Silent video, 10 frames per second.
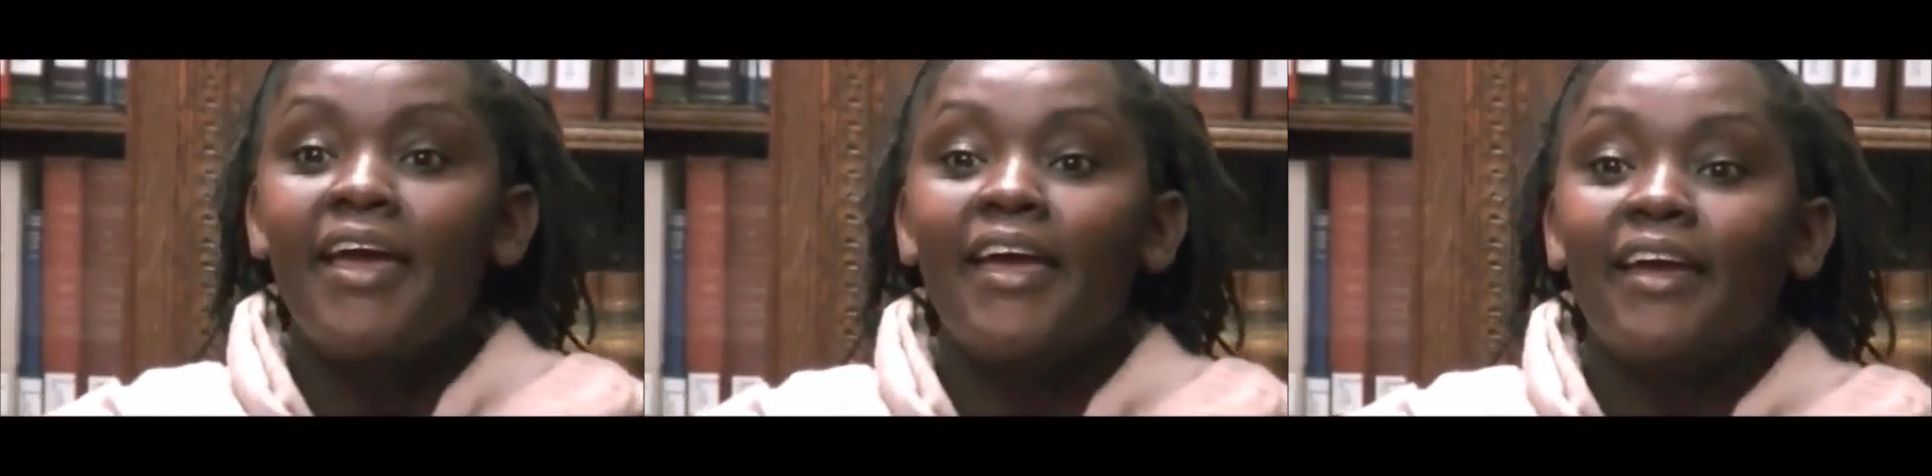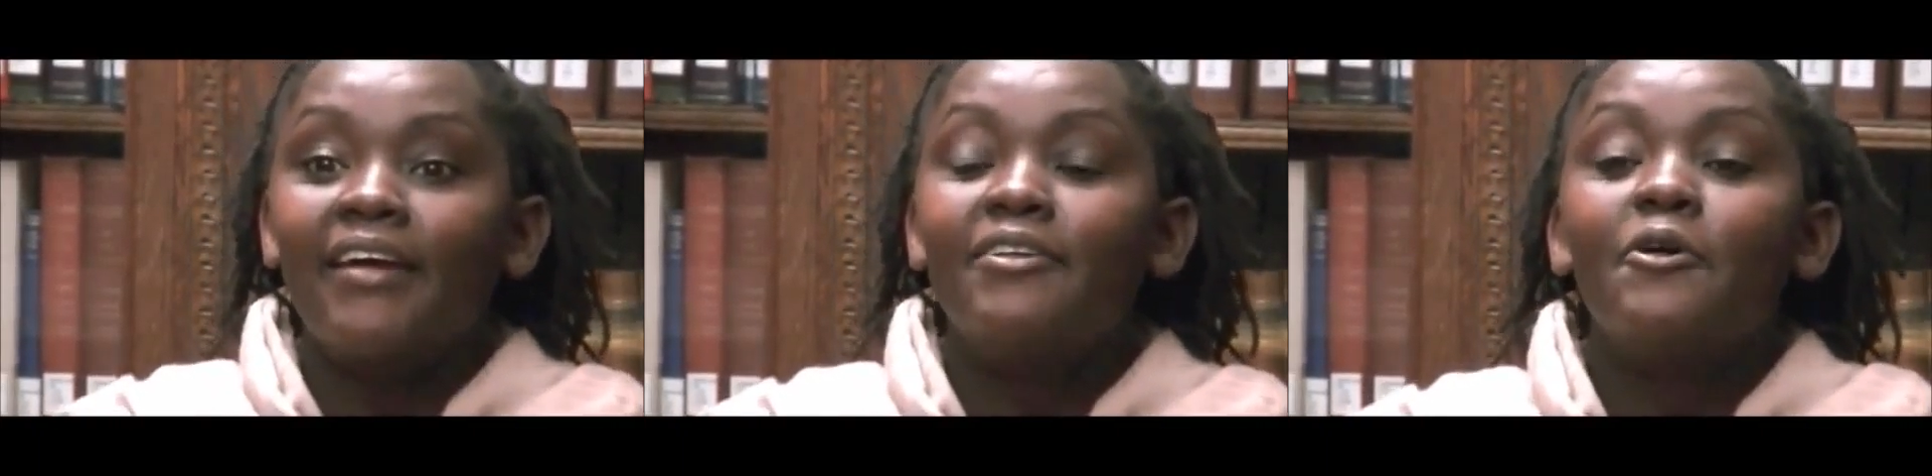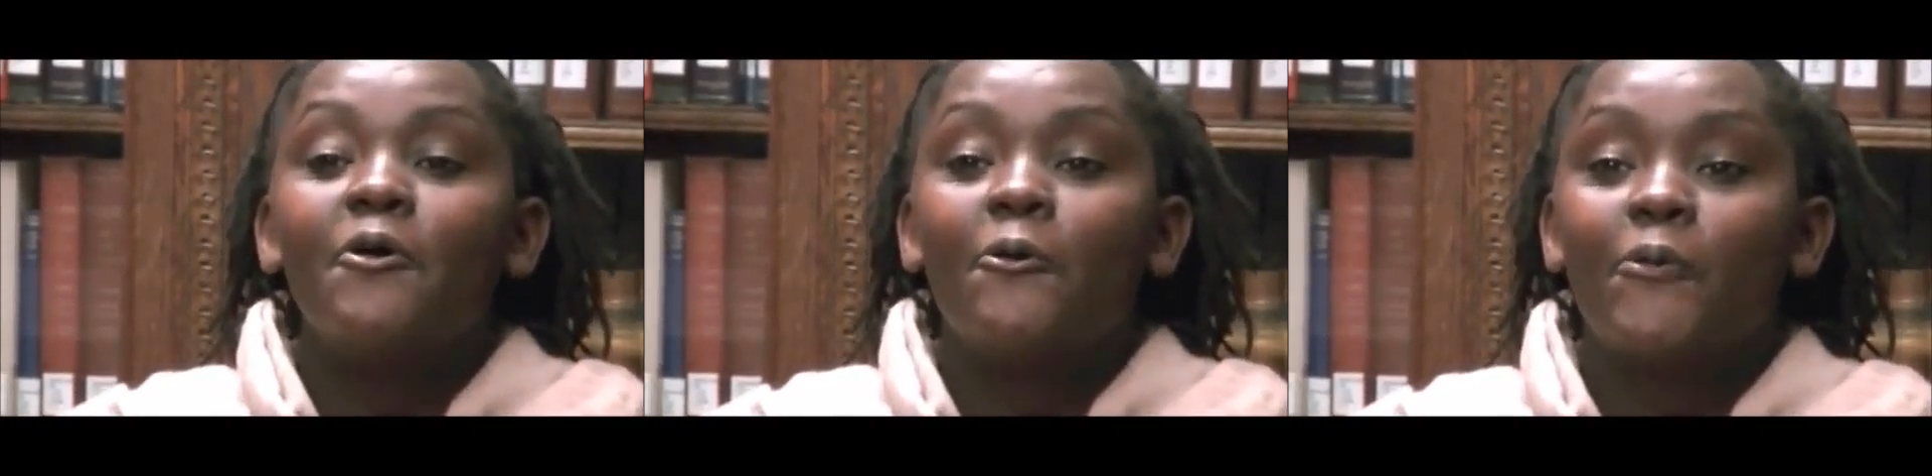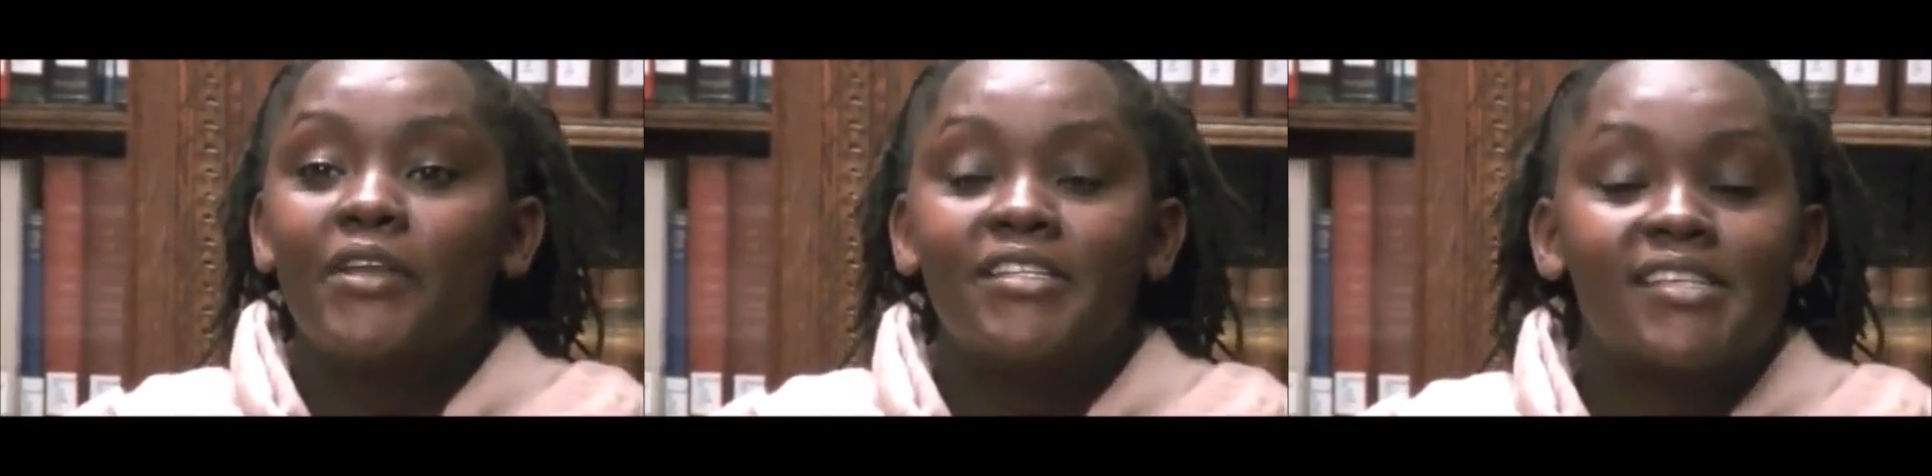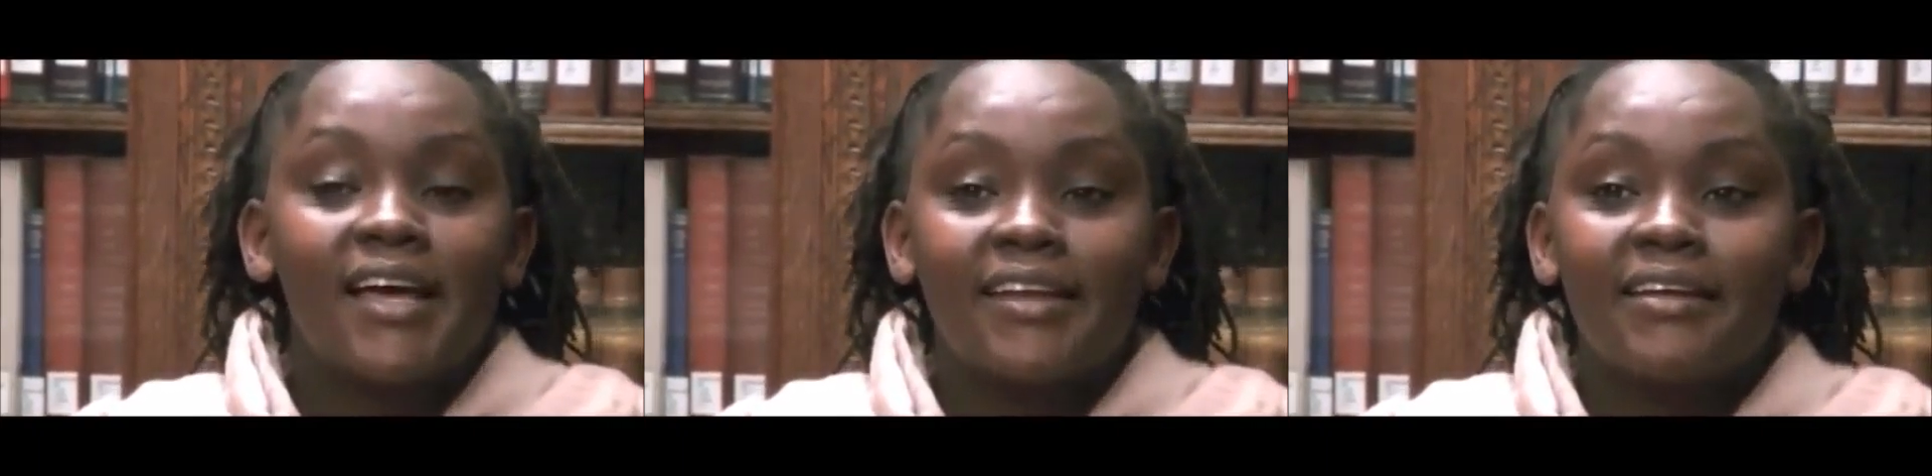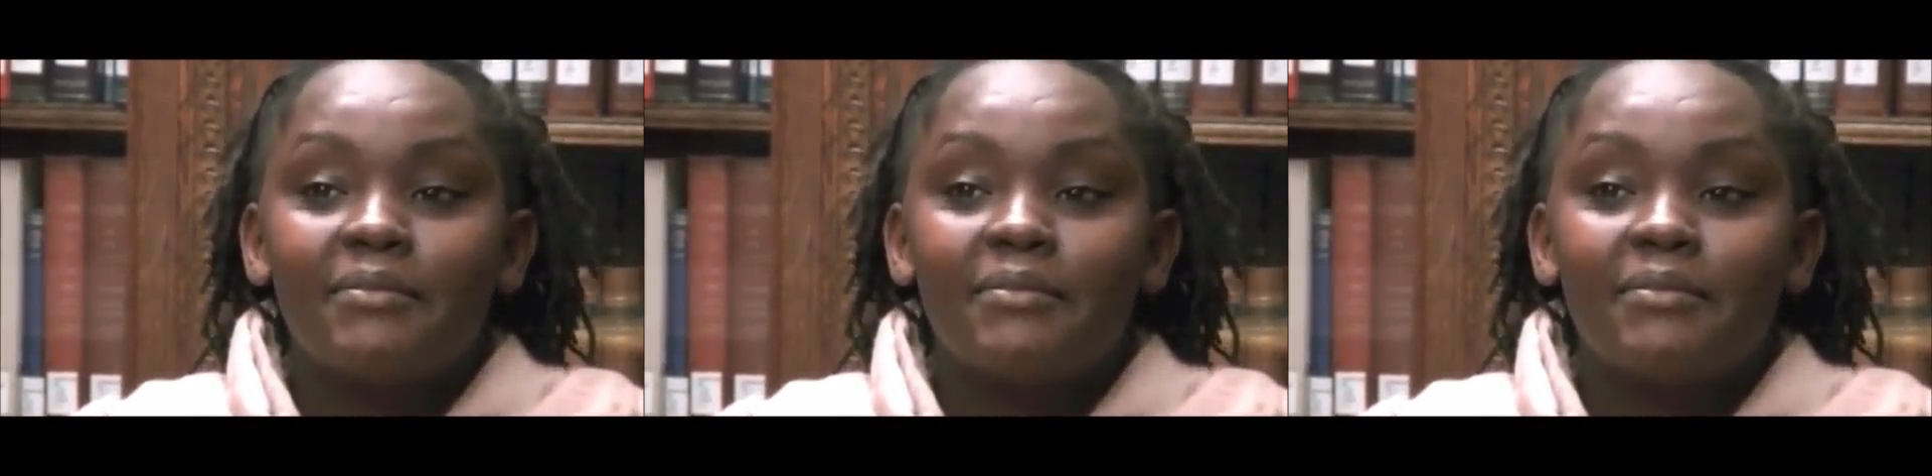And we decided,